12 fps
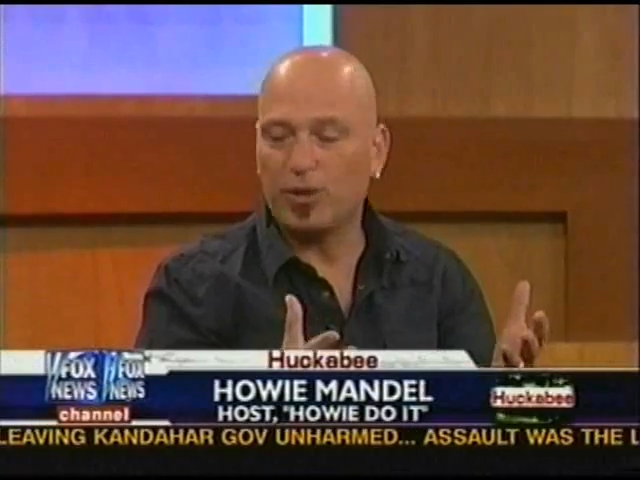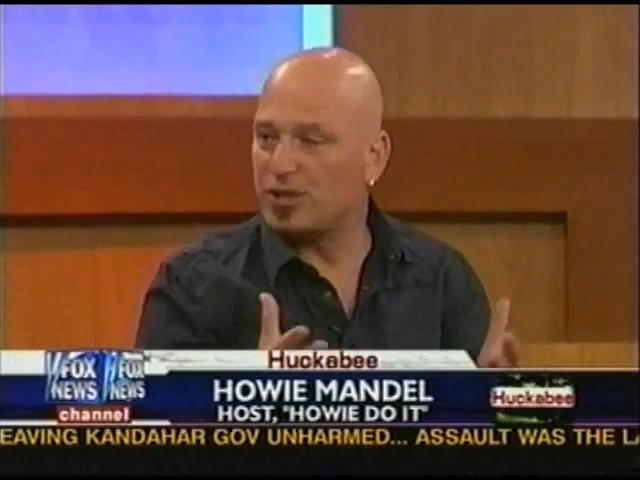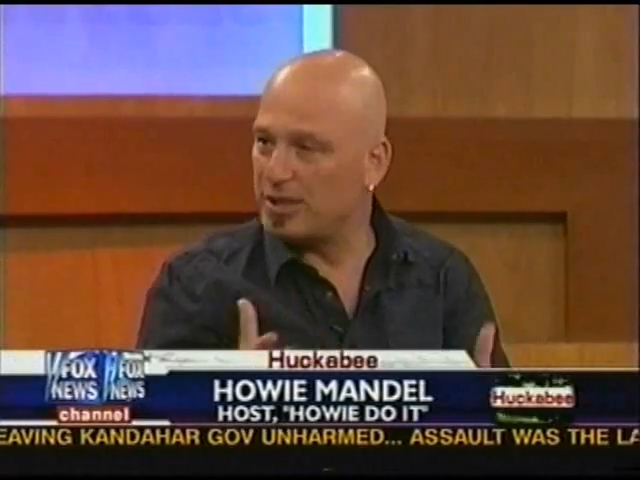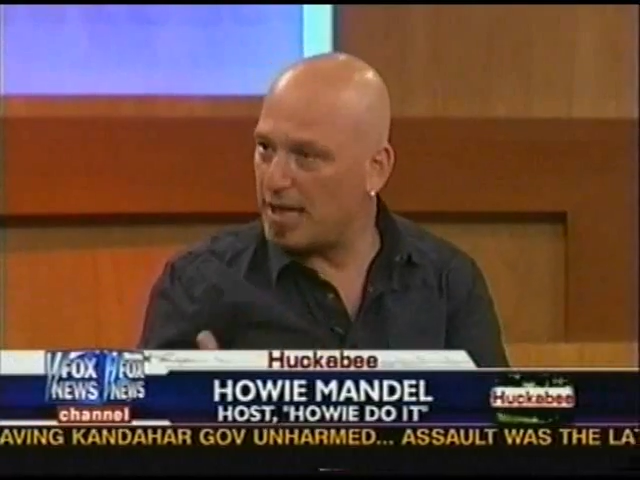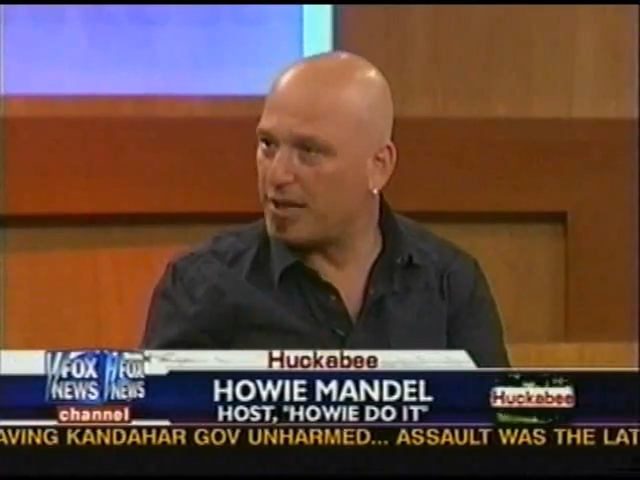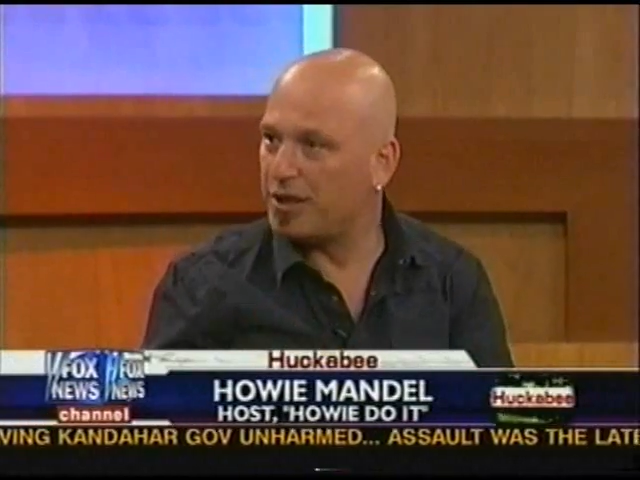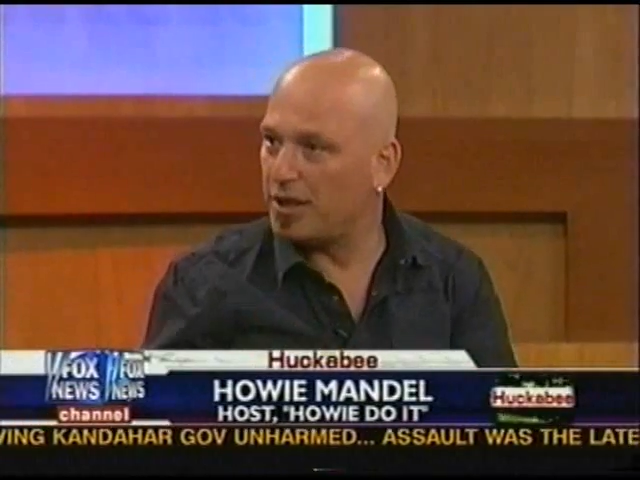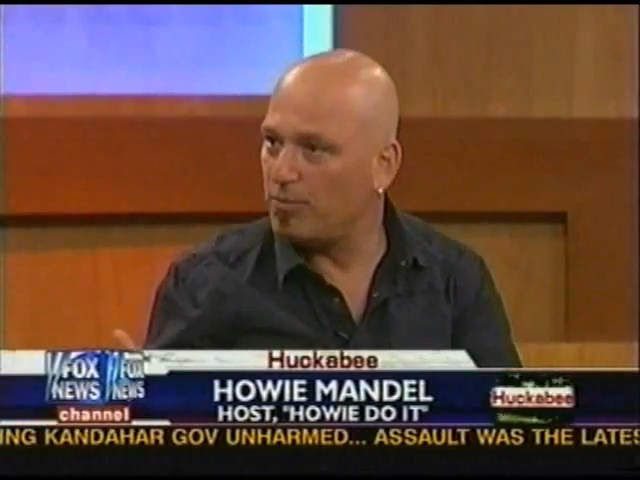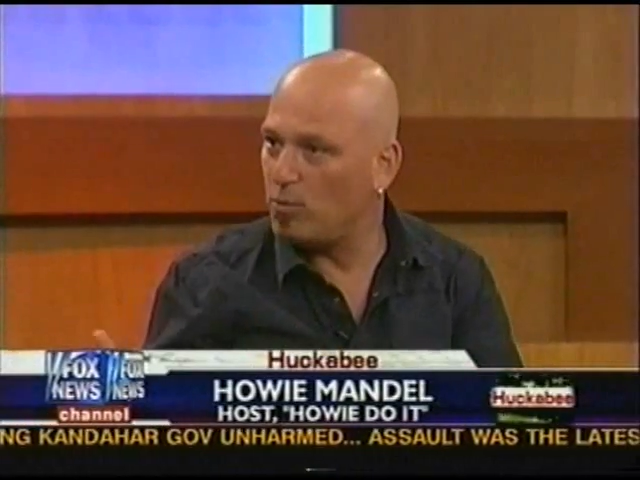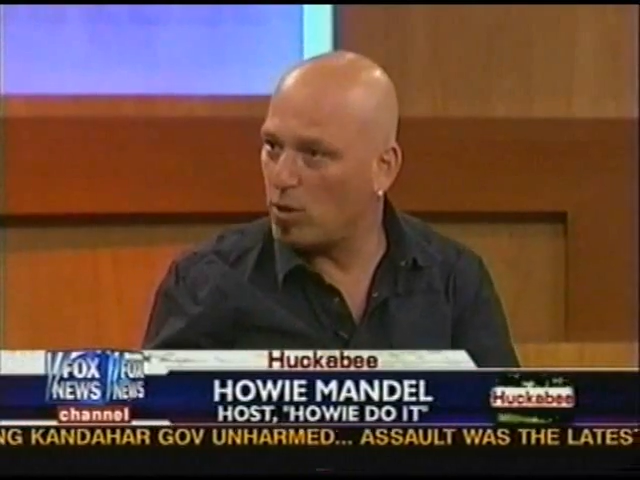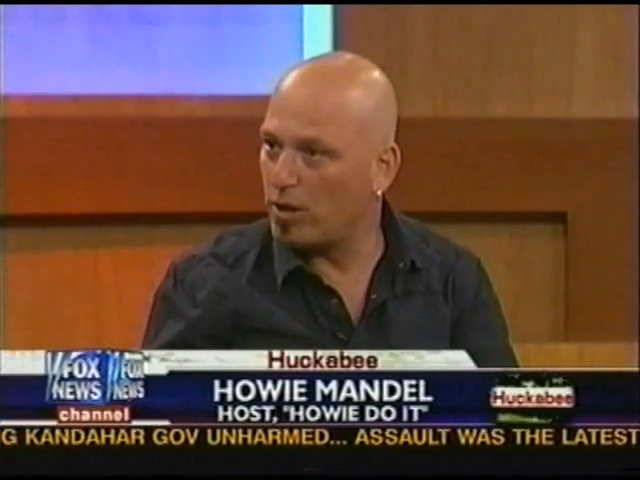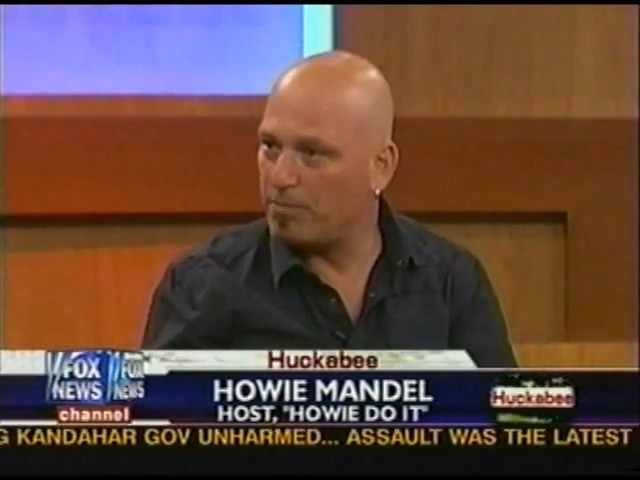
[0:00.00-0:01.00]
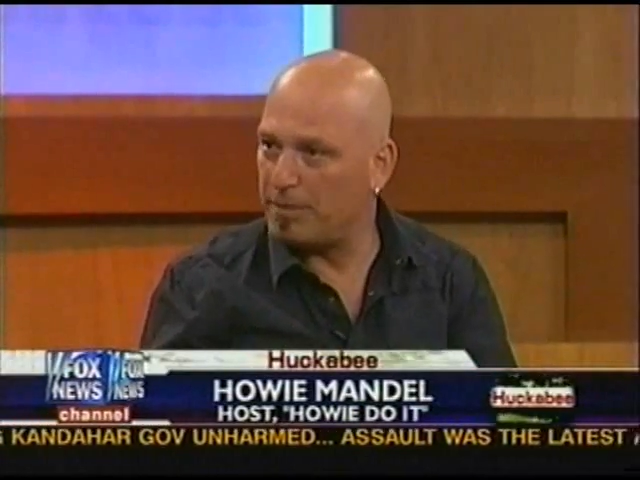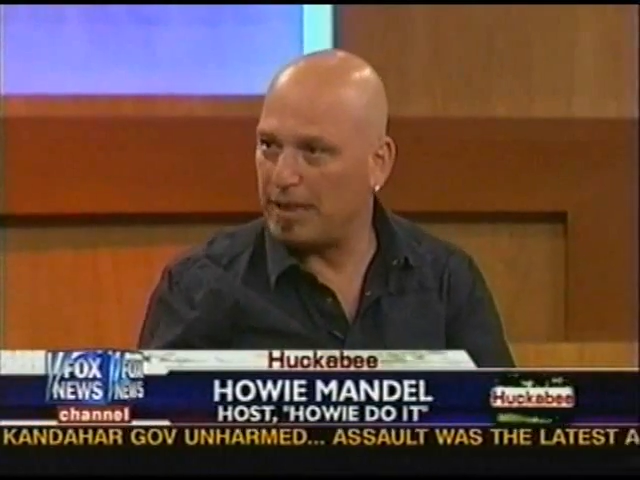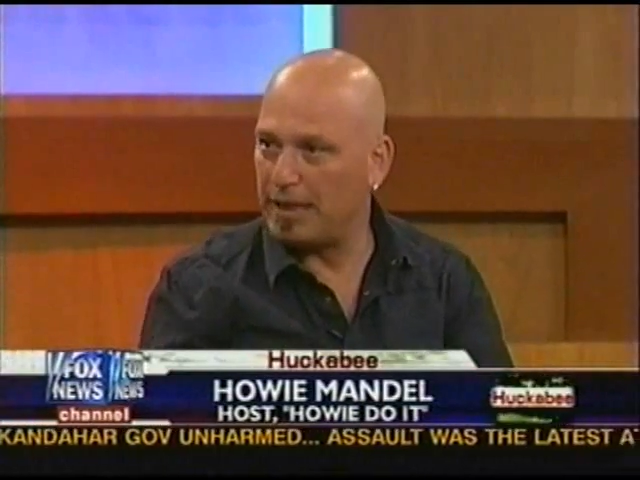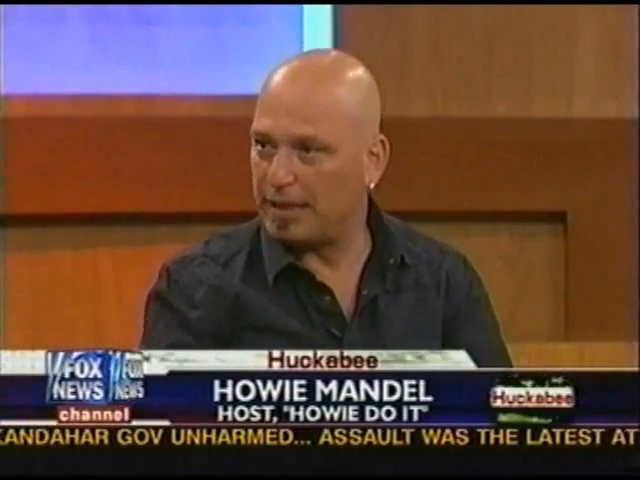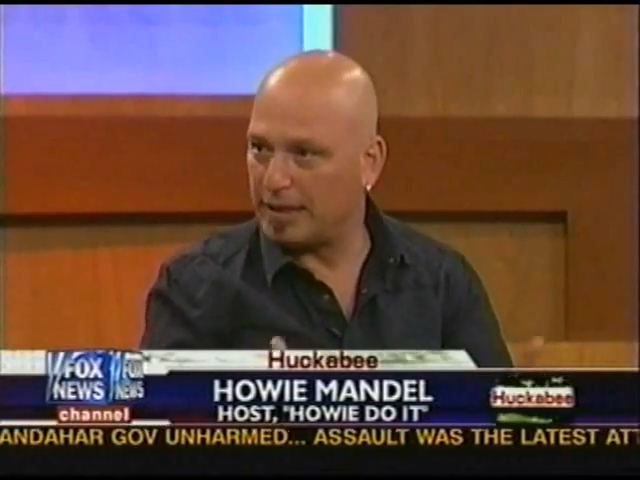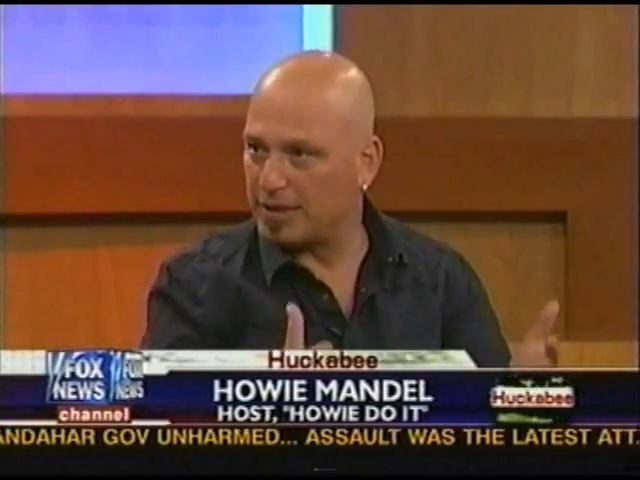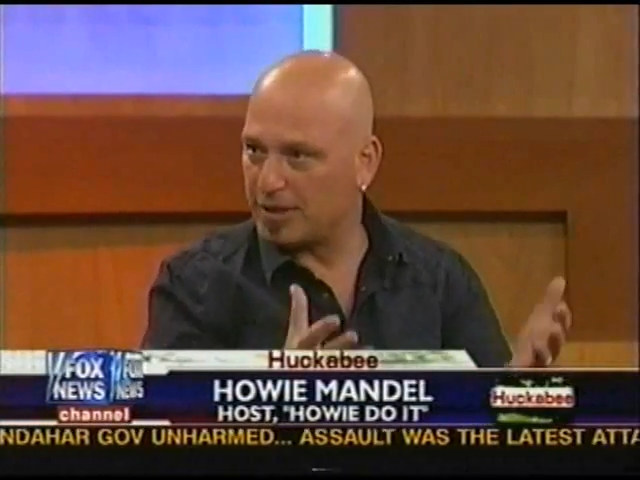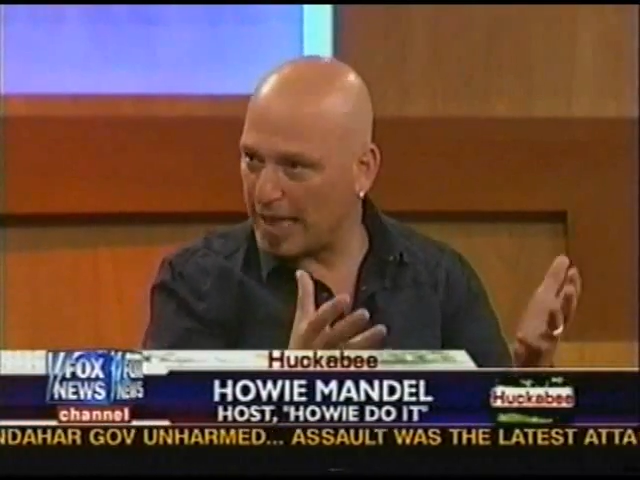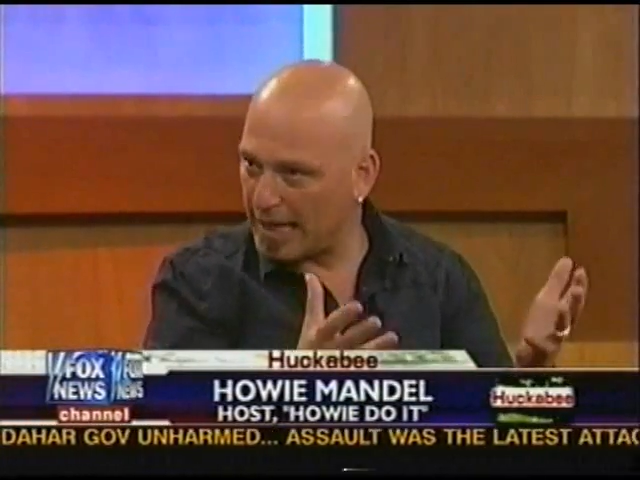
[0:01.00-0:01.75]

There is nothing more immediate than